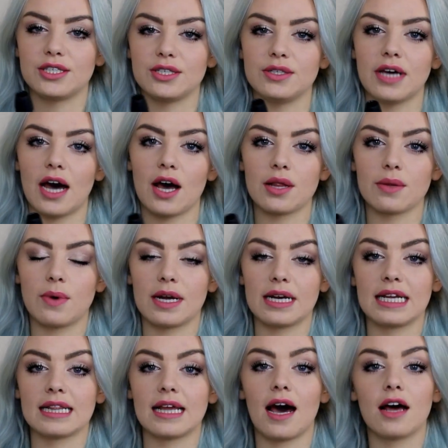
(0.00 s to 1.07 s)
do the other one
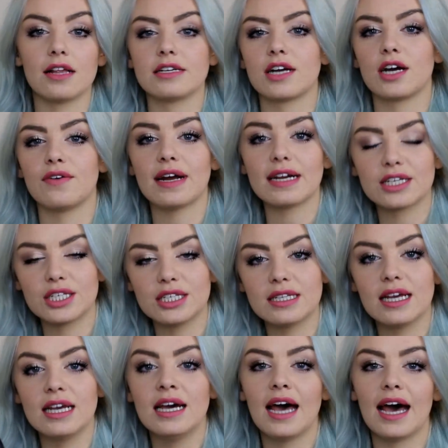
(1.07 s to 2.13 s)
in the other
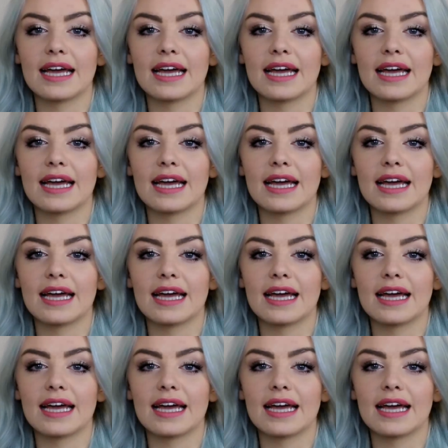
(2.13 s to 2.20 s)
direction,